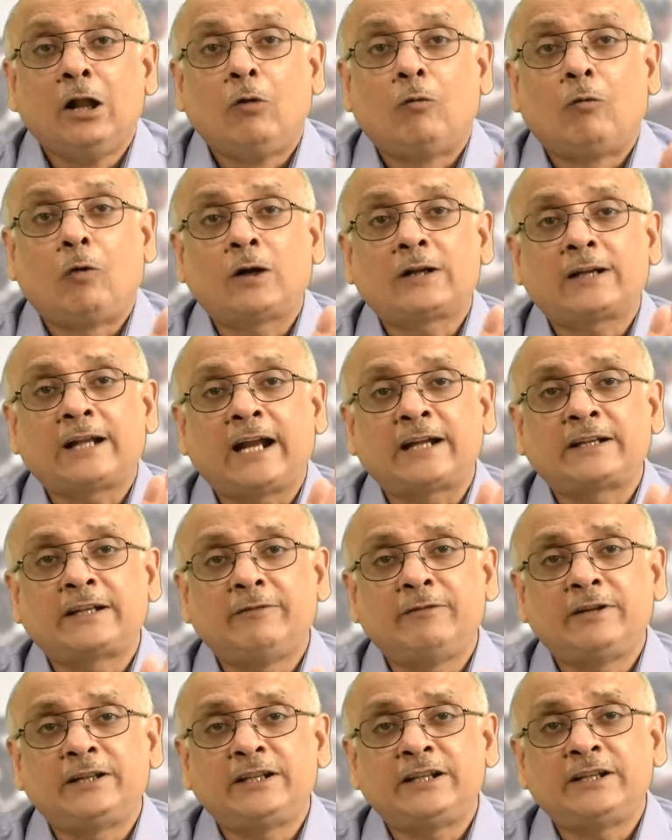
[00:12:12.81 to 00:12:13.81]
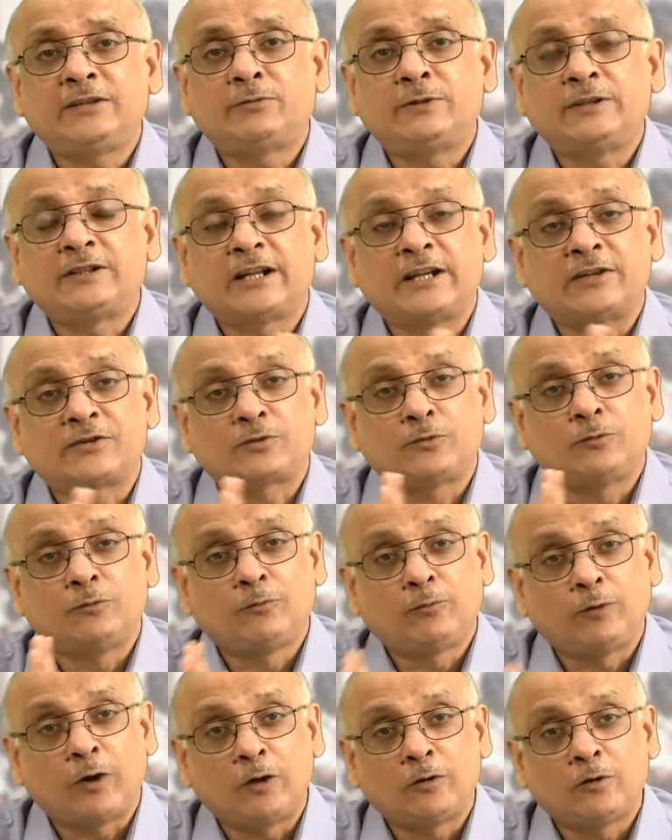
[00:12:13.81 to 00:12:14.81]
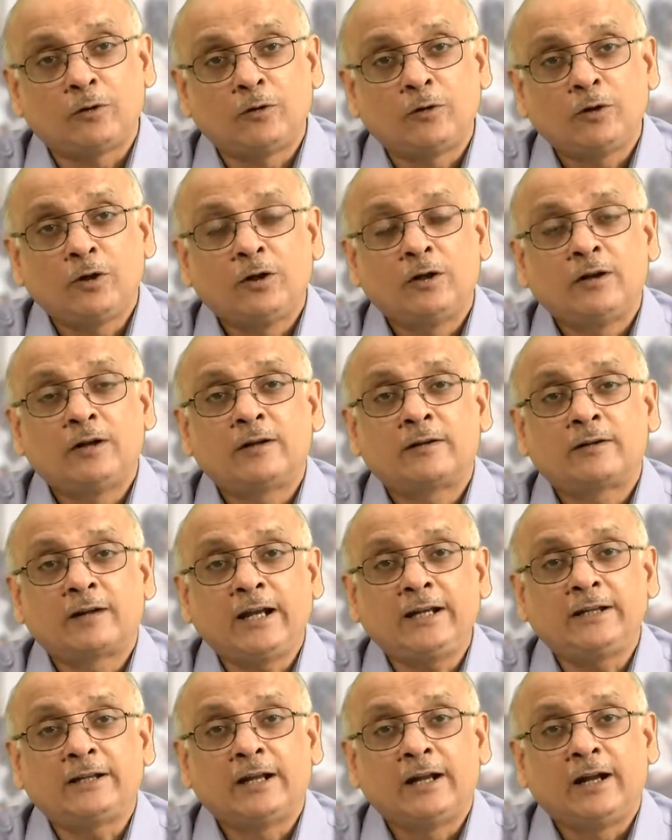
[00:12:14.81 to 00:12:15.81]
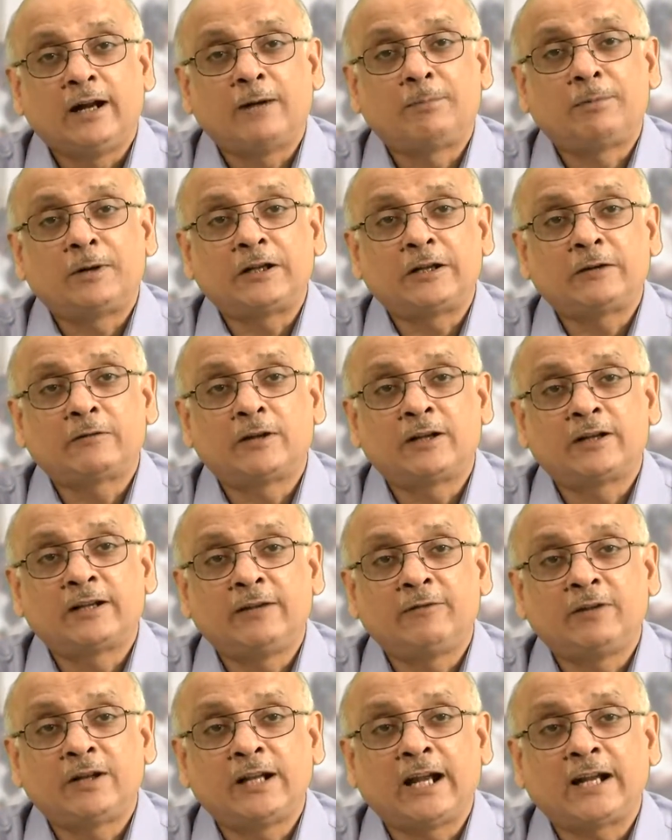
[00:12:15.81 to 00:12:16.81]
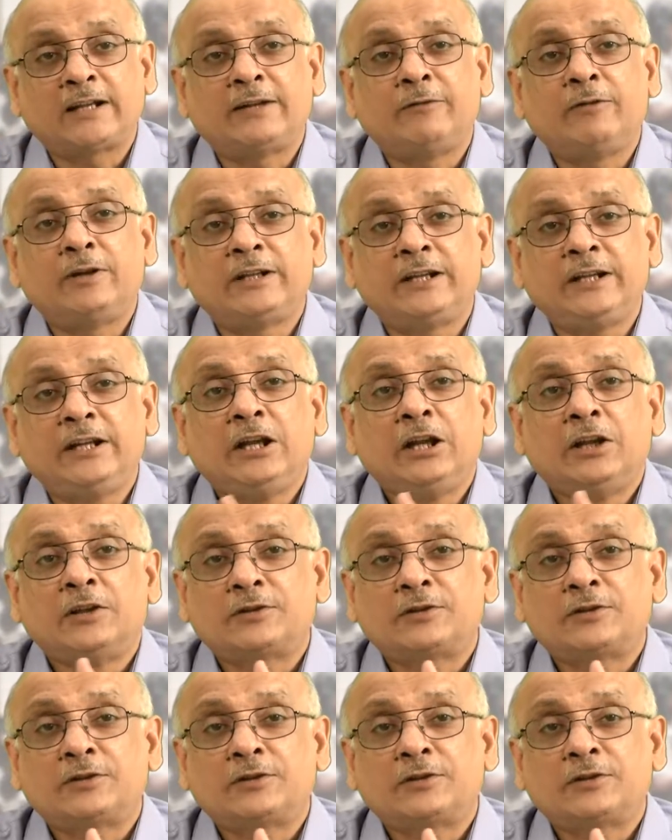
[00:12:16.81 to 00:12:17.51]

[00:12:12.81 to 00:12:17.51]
what activities which has to follow, right, a particular given activity.